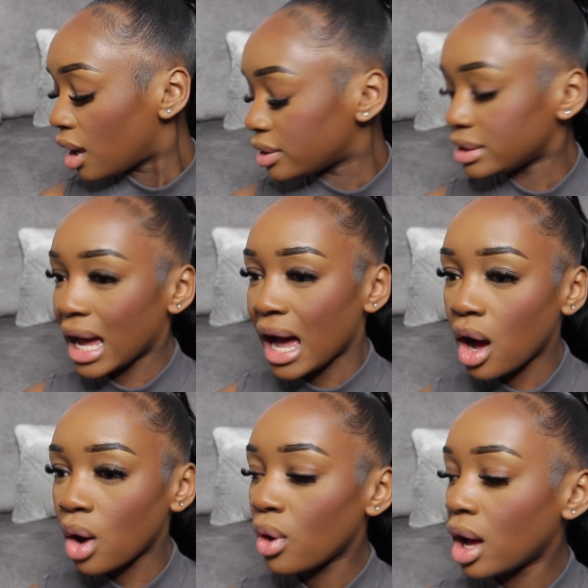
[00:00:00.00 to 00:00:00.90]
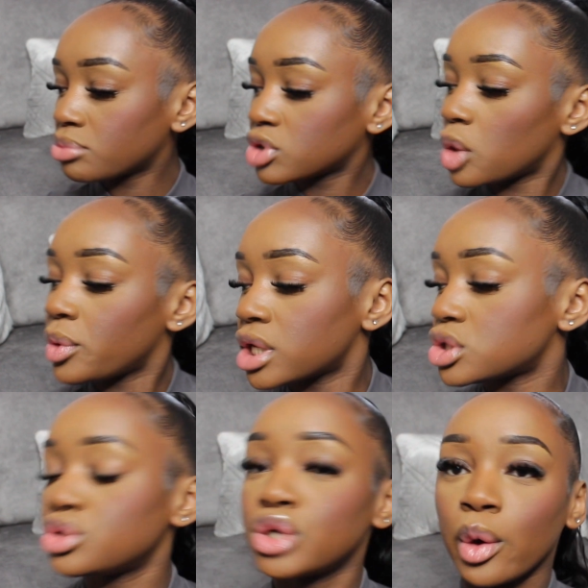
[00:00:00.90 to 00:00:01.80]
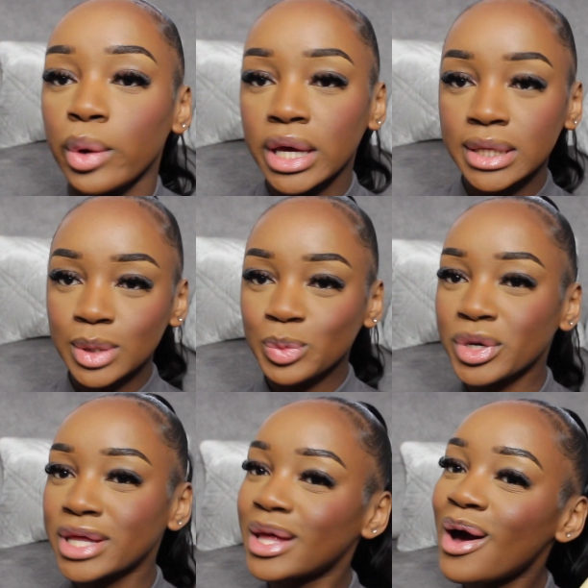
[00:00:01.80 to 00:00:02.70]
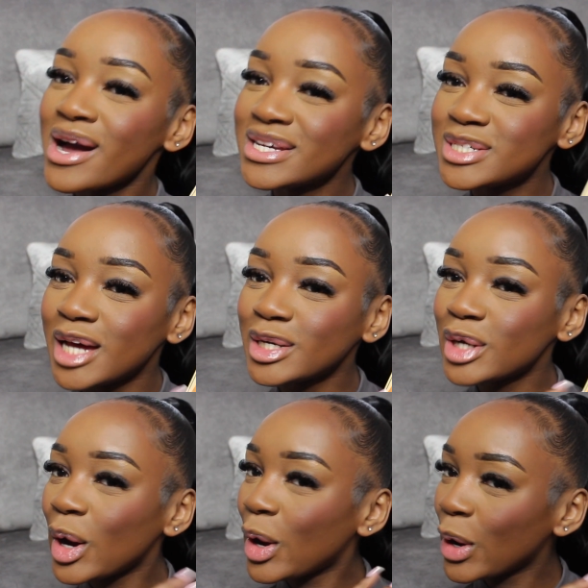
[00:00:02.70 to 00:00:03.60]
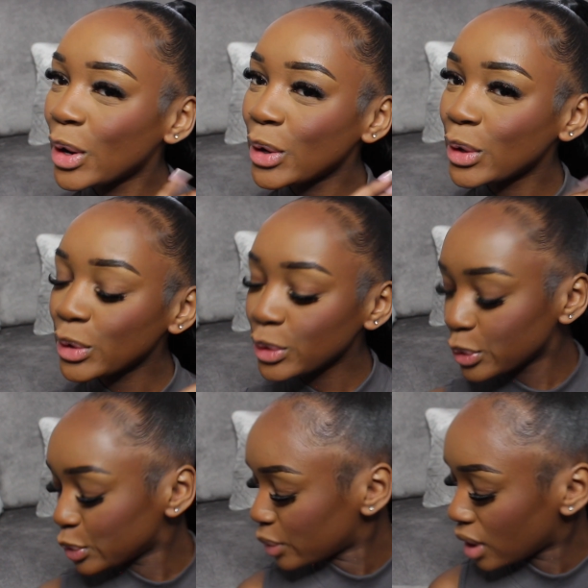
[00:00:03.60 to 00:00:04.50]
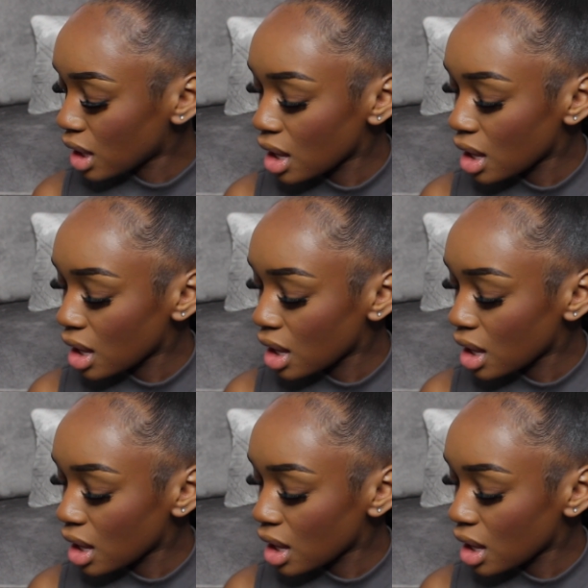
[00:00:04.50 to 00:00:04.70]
Now I'm going to go in with eyeshadow.